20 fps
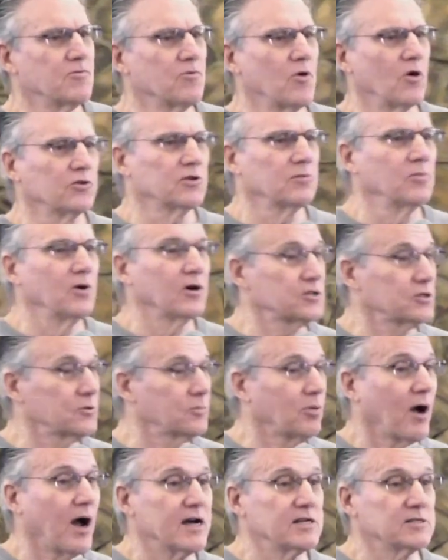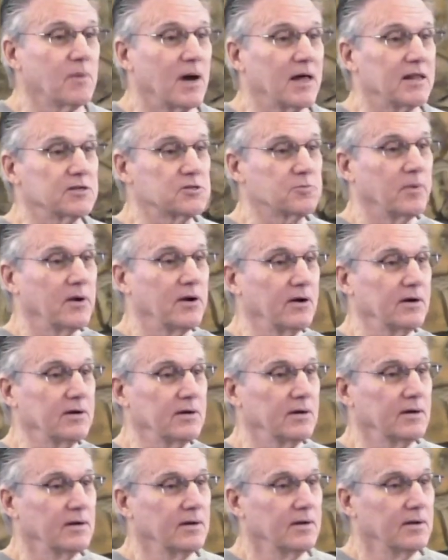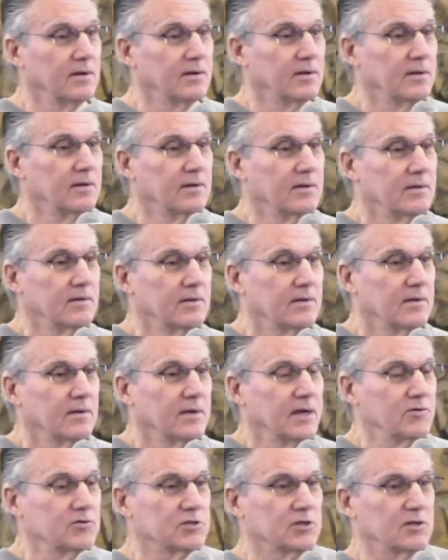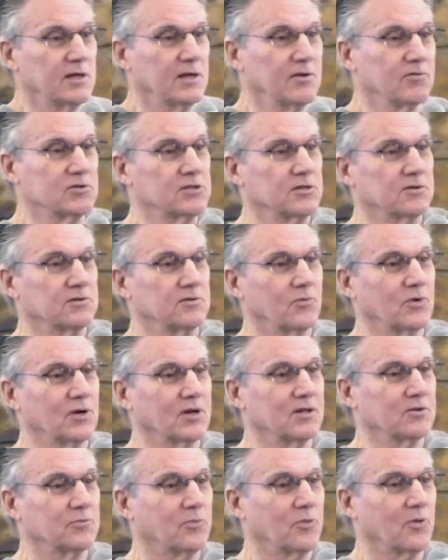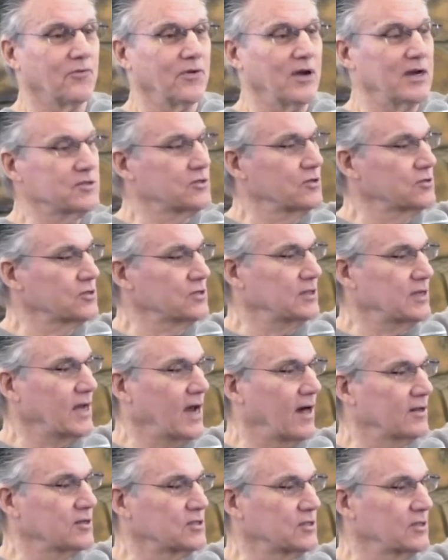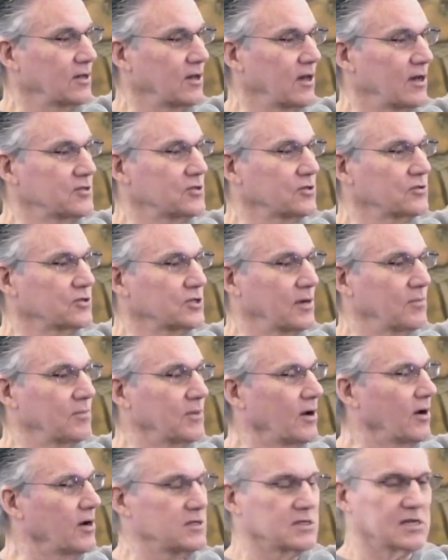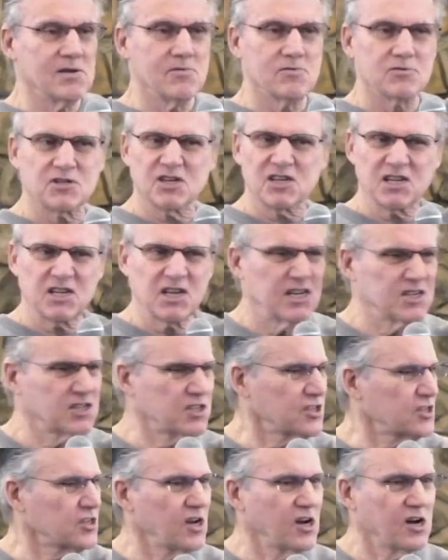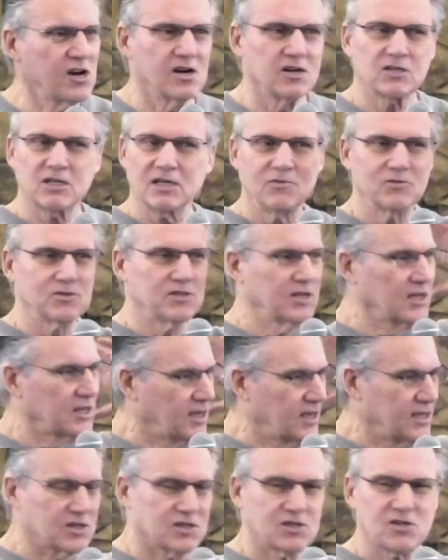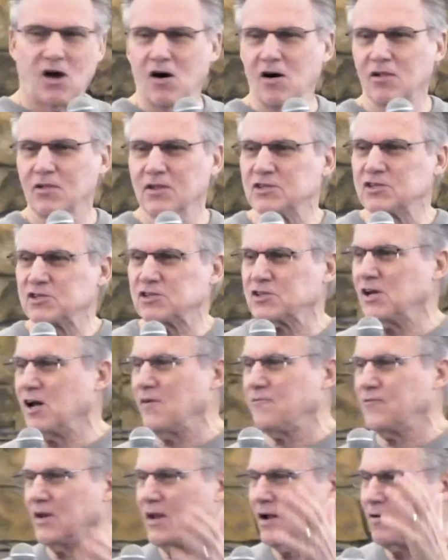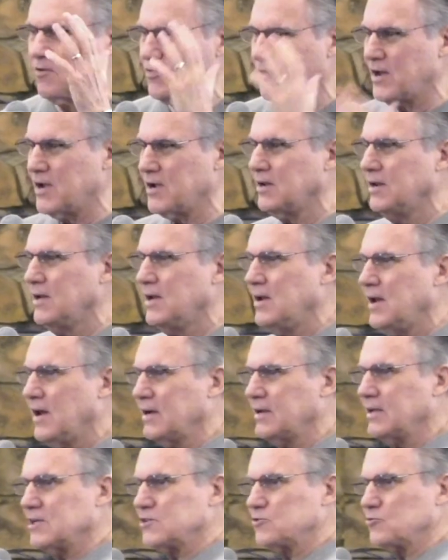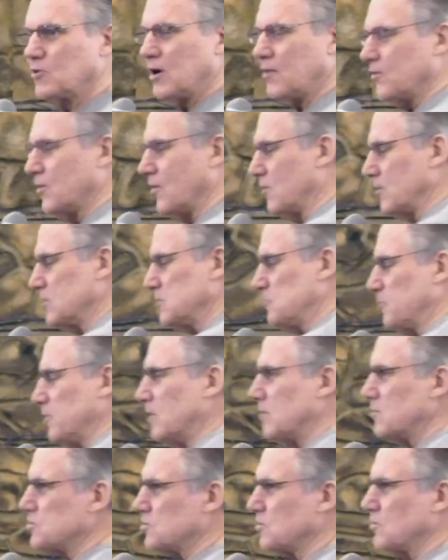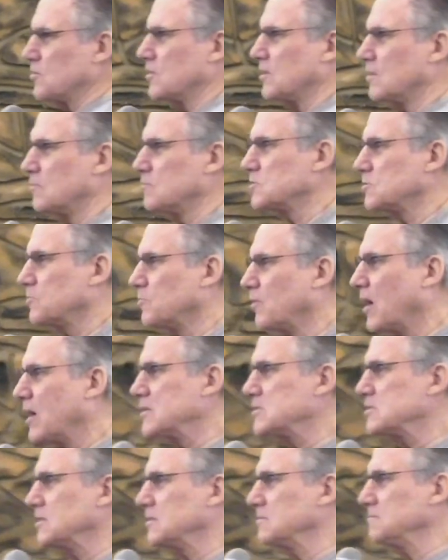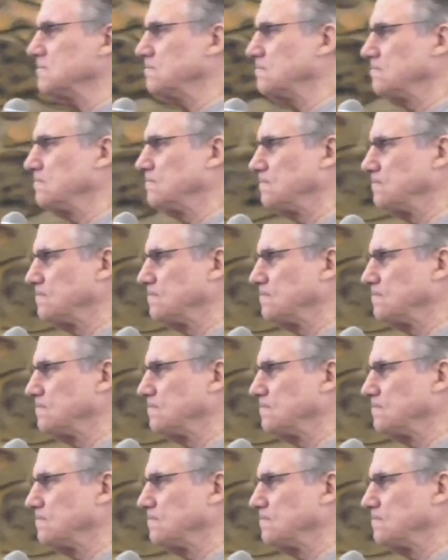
He wrote the book Surprised by the Spirit. He was, a, he was a, one of the professors in Dallas Theological Seminaries. He was against tongues. He was against all this stuff and everything. And guess what? The Holy Spirit showed up and surprised him.